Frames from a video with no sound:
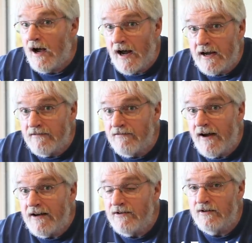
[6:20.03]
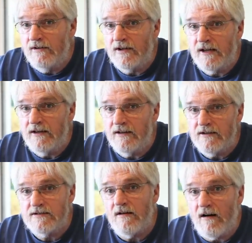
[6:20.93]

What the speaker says: I invite you to look into this.